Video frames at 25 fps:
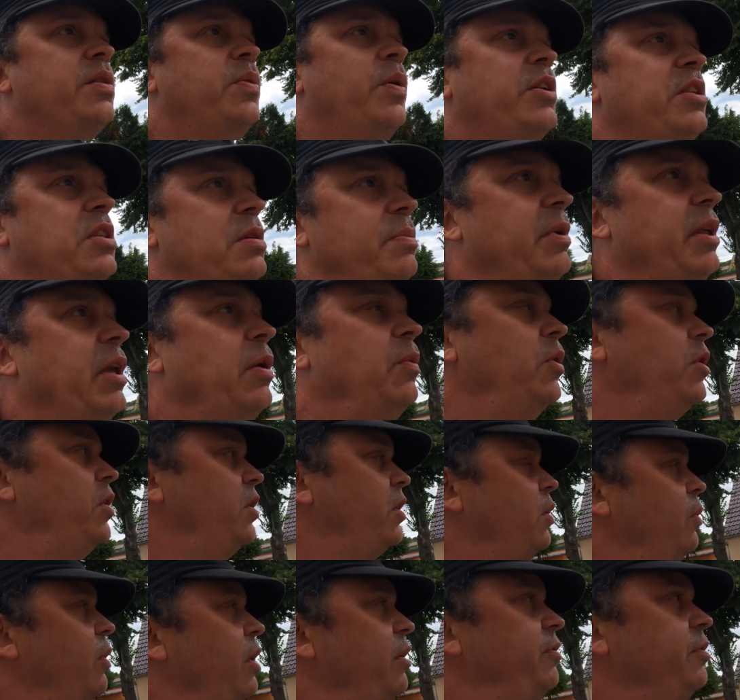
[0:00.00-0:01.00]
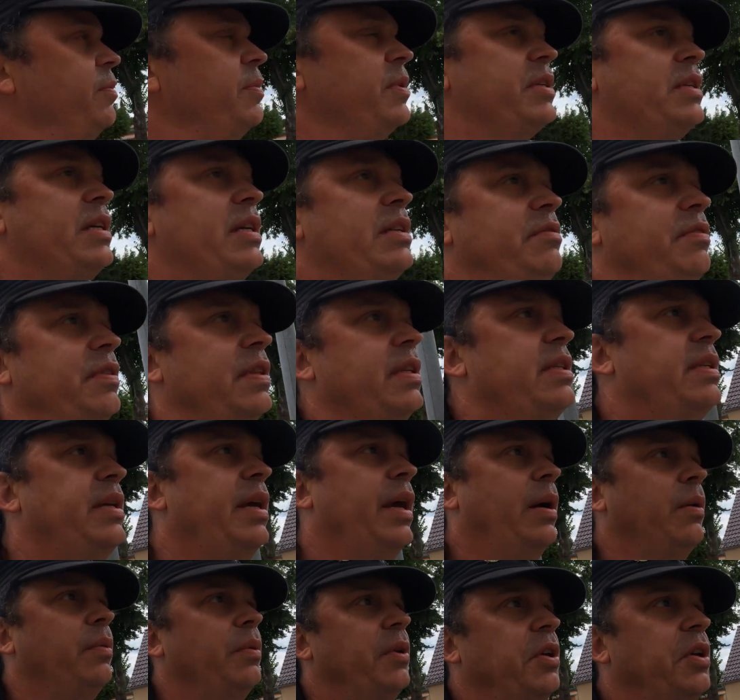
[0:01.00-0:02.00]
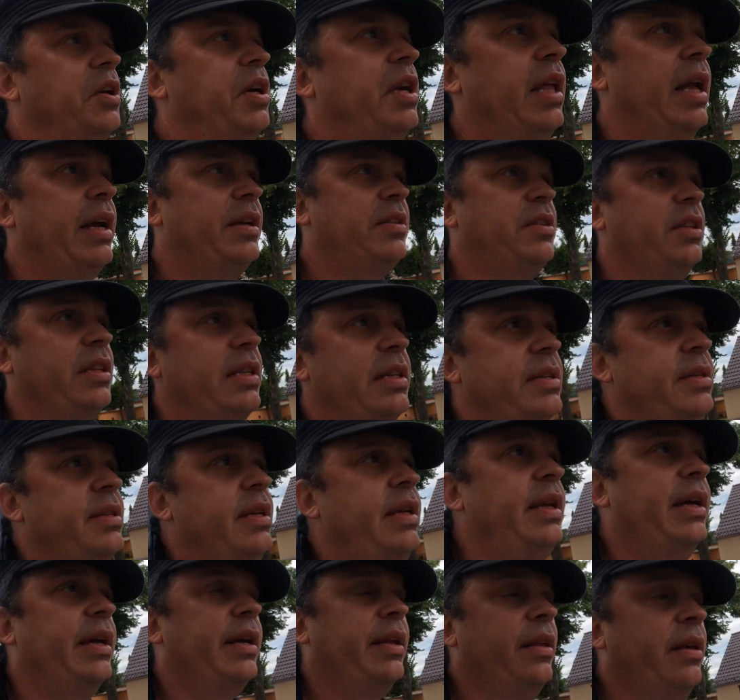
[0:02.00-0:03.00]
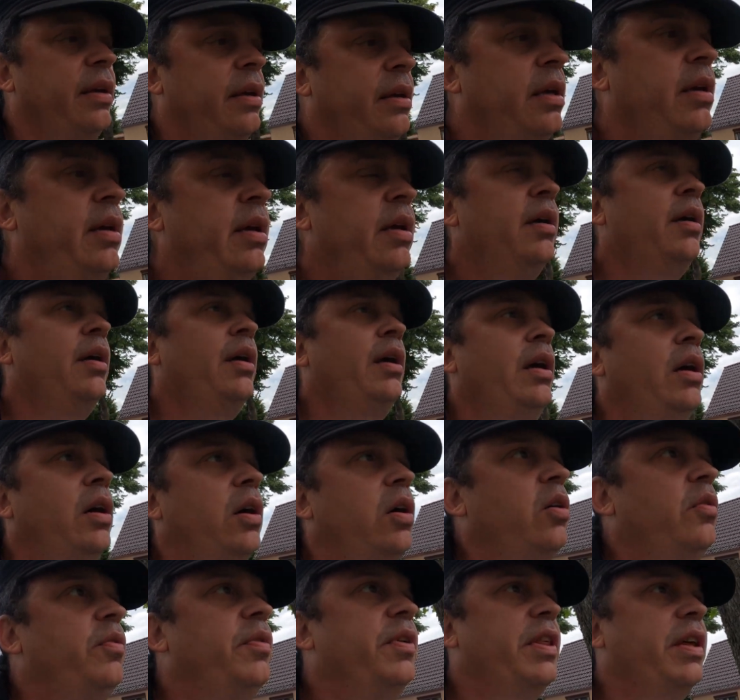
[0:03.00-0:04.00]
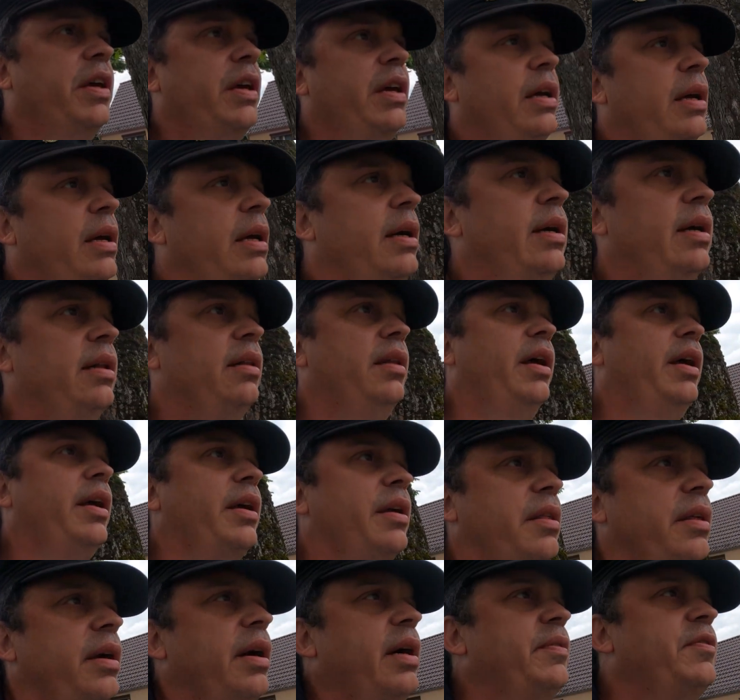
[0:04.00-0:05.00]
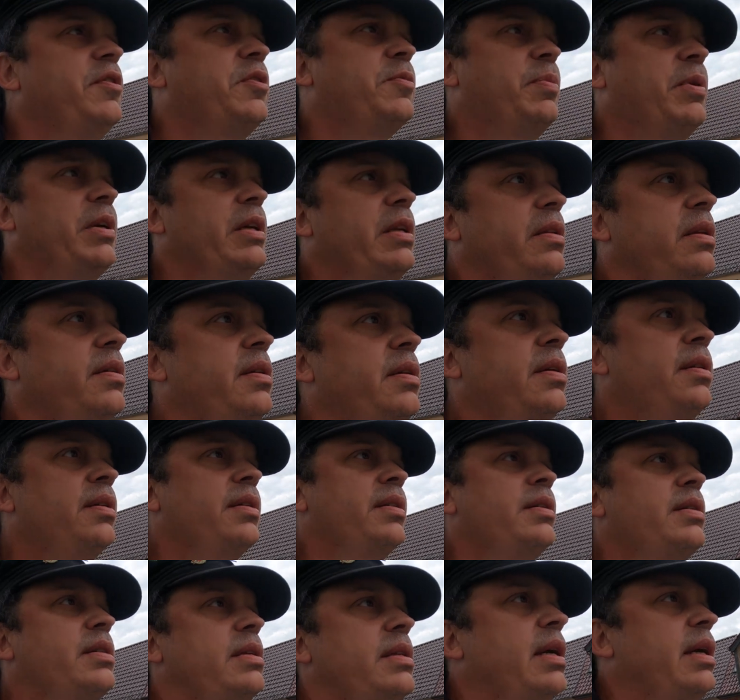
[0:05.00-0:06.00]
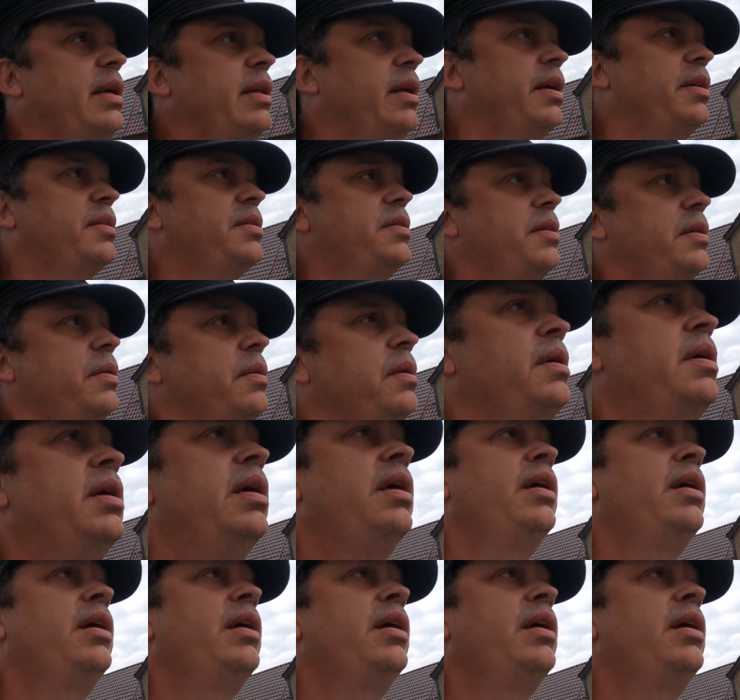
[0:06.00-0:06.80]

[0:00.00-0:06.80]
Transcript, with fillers: a 20 minute walk away from the centre of the town, you can actually see it over the uh, lake that I've just been sat next to.